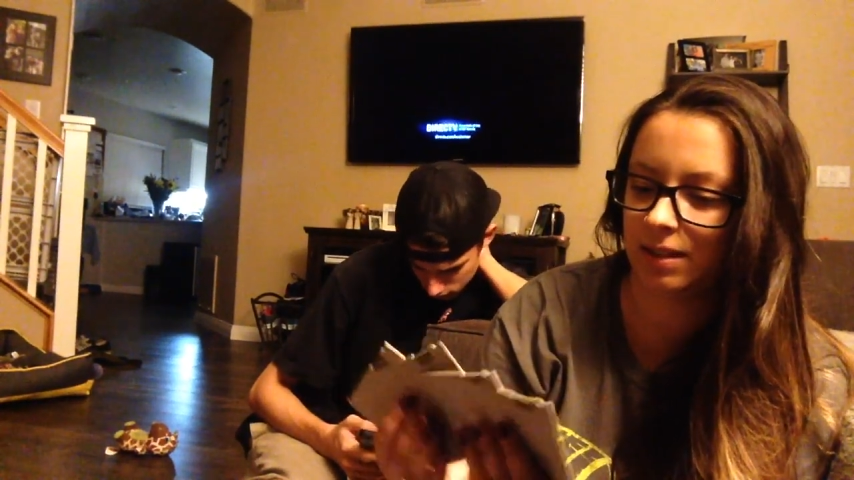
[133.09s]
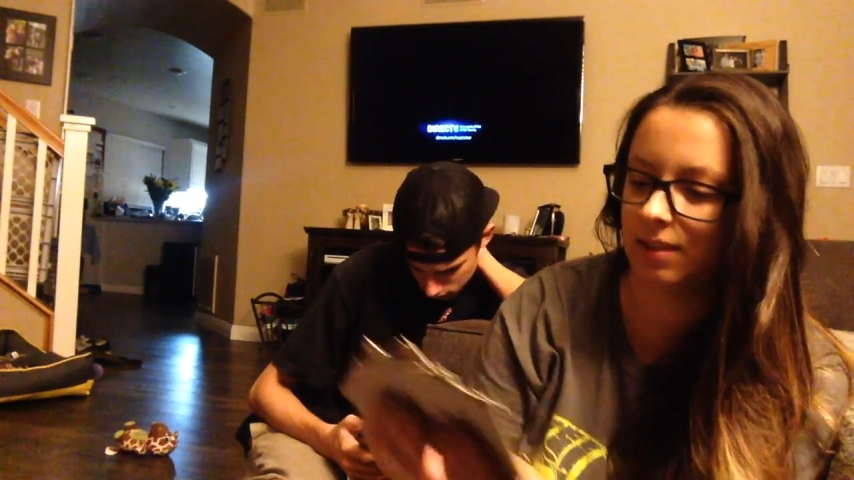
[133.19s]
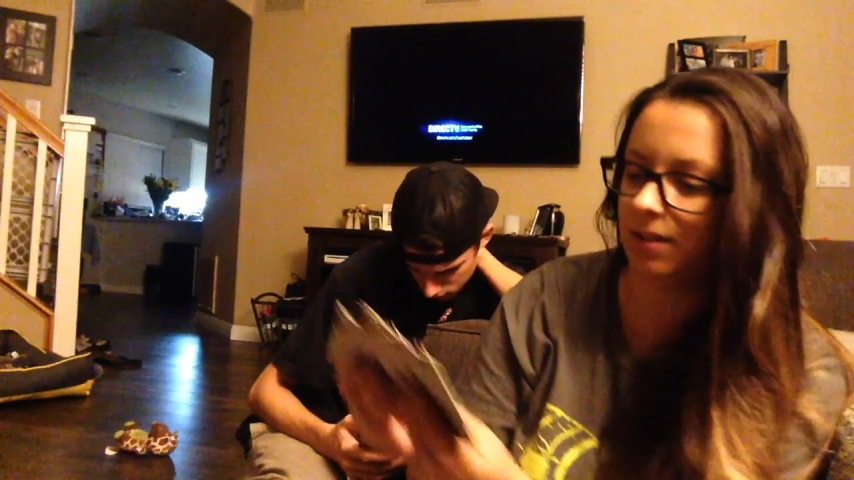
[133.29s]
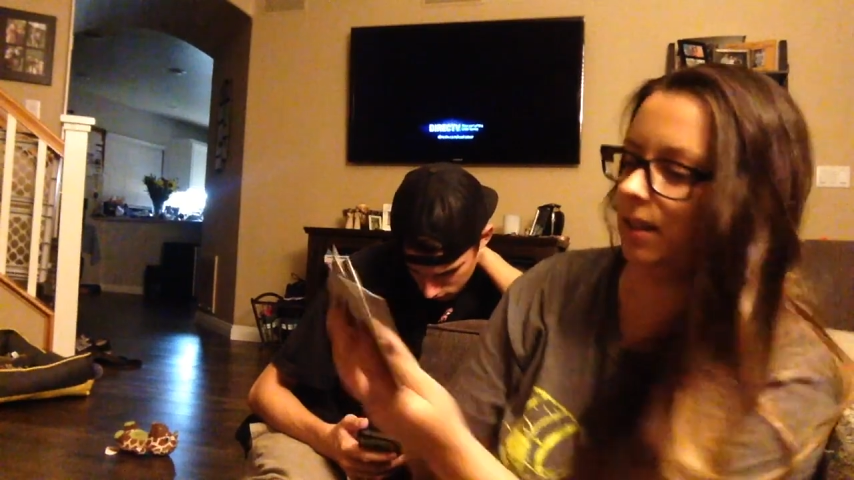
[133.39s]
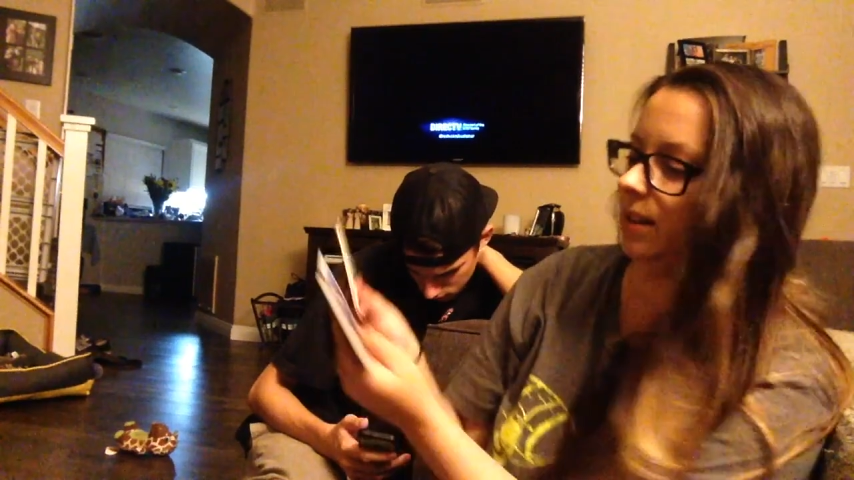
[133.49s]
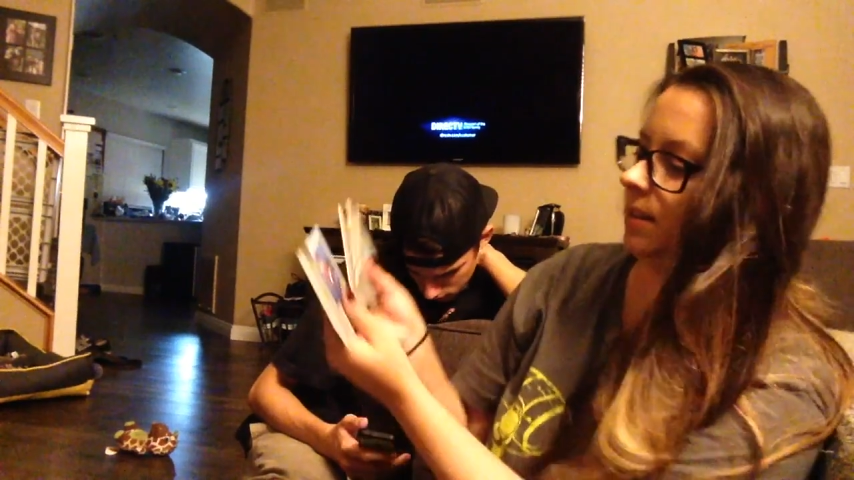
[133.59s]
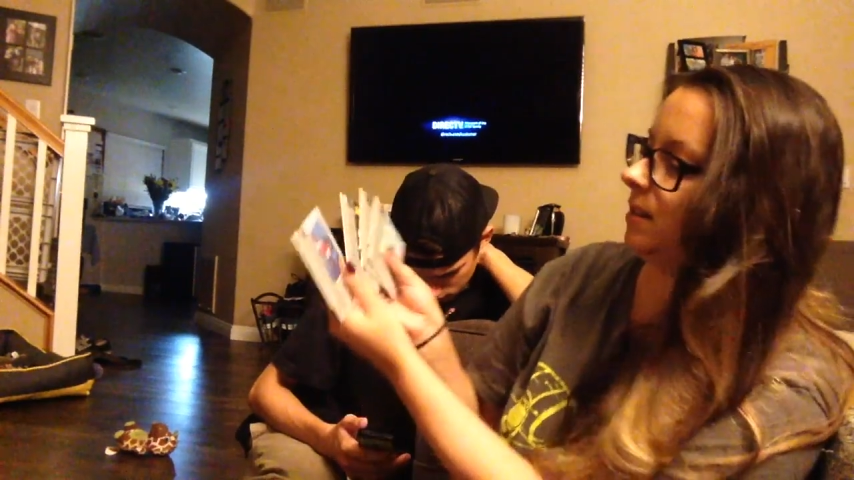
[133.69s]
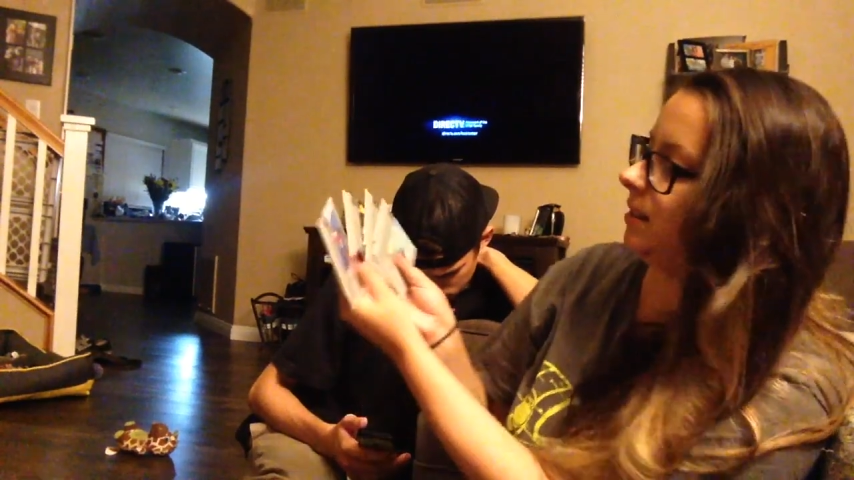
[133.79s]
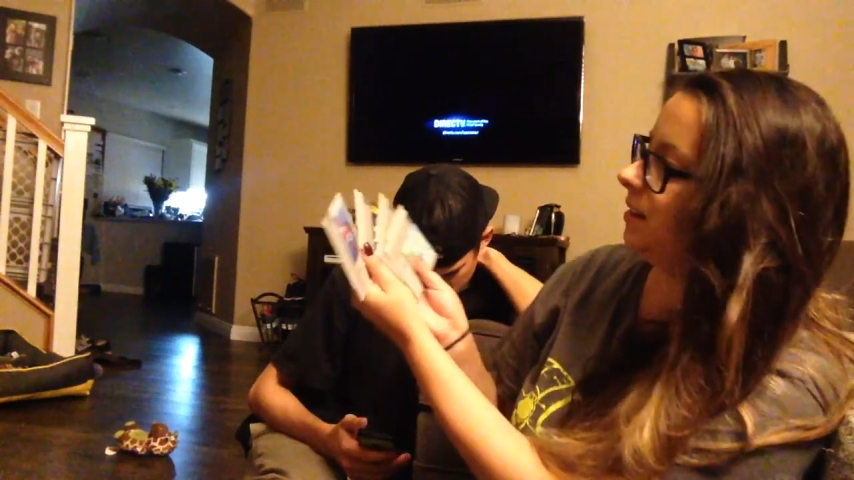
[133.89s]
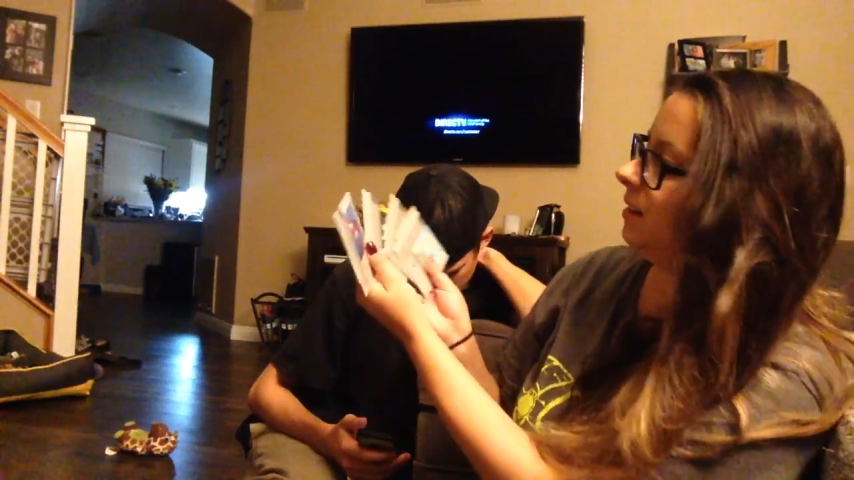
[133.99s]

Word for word: So it has.